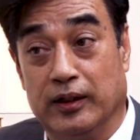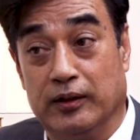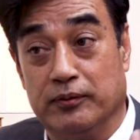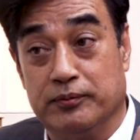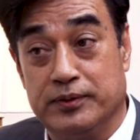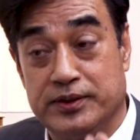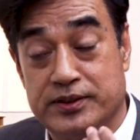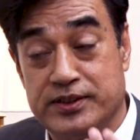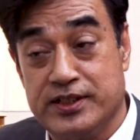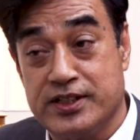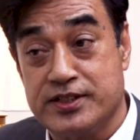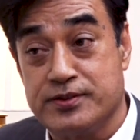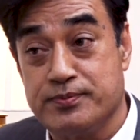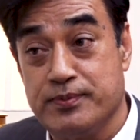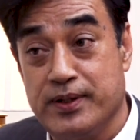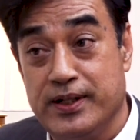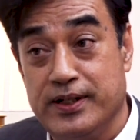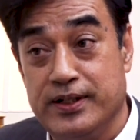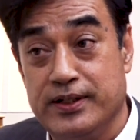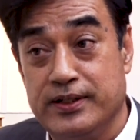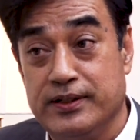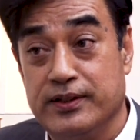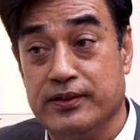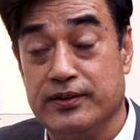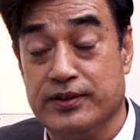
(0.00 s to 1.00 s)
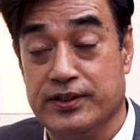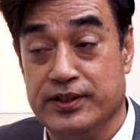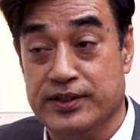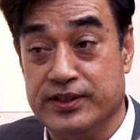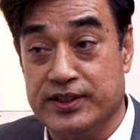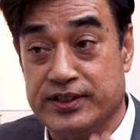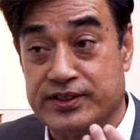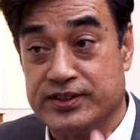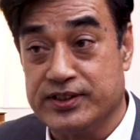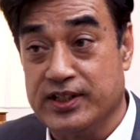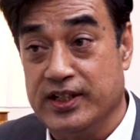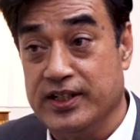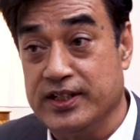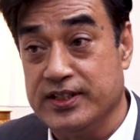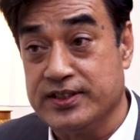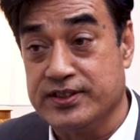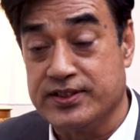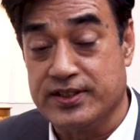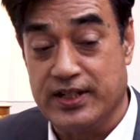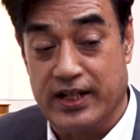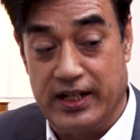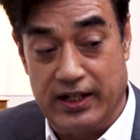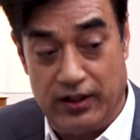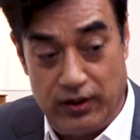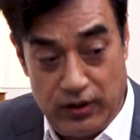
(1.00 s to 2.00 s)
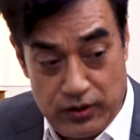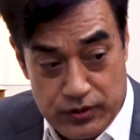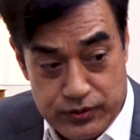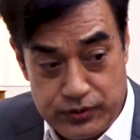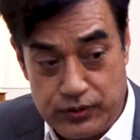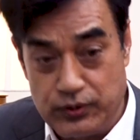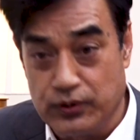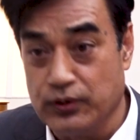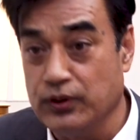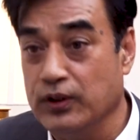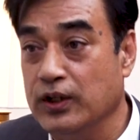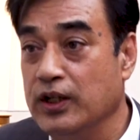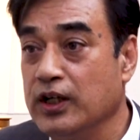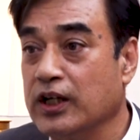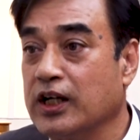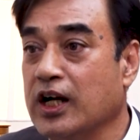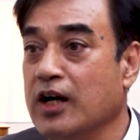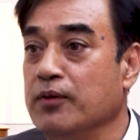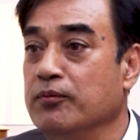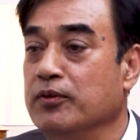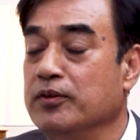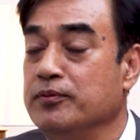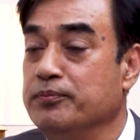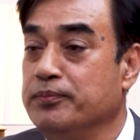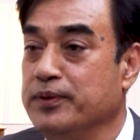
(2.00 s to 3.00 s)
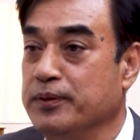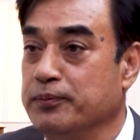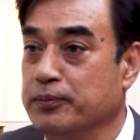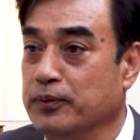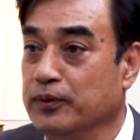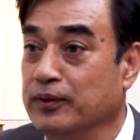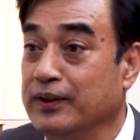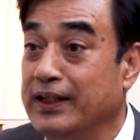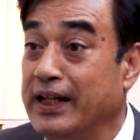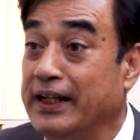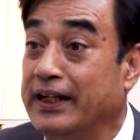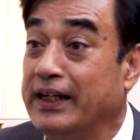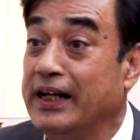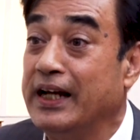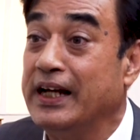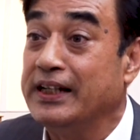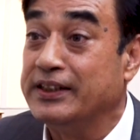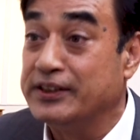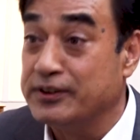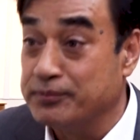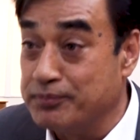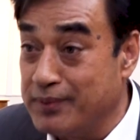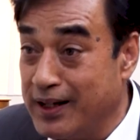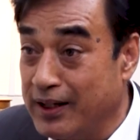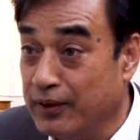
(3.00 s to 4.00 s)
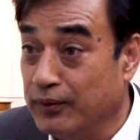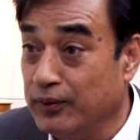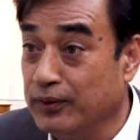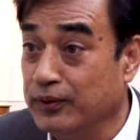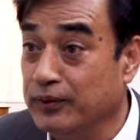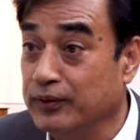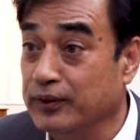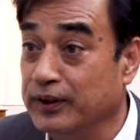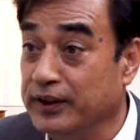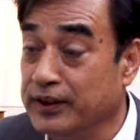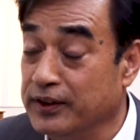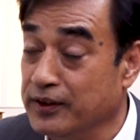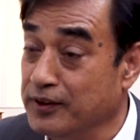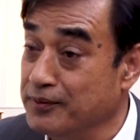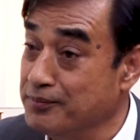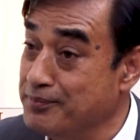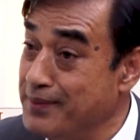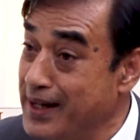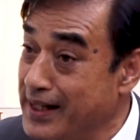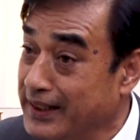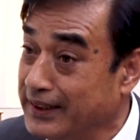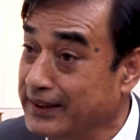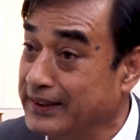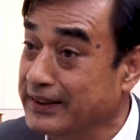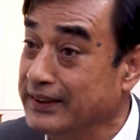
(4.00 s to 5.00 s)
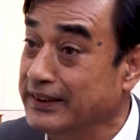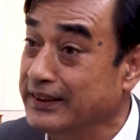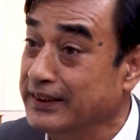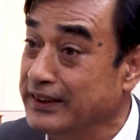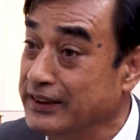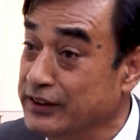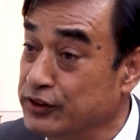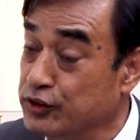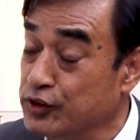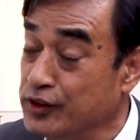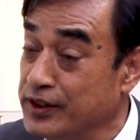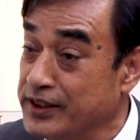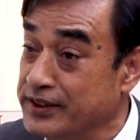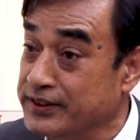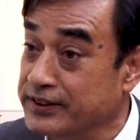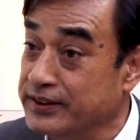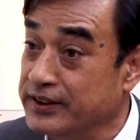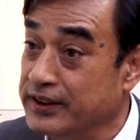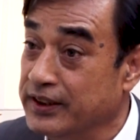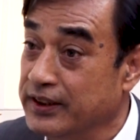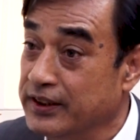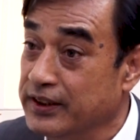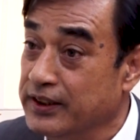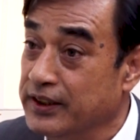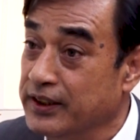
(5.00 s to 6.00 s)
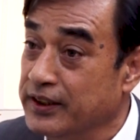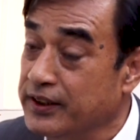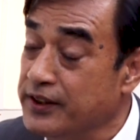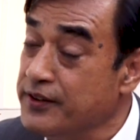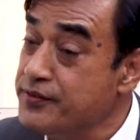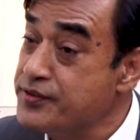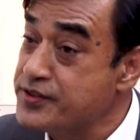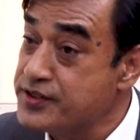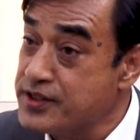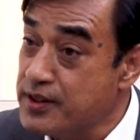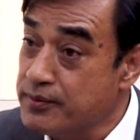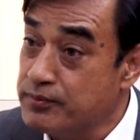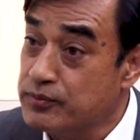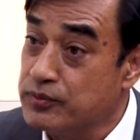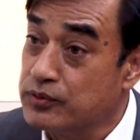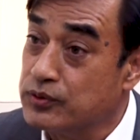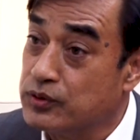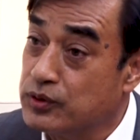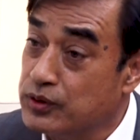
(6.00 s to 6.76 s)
businessmen, industrialists, also common people like hydropower, banking, insurance. If some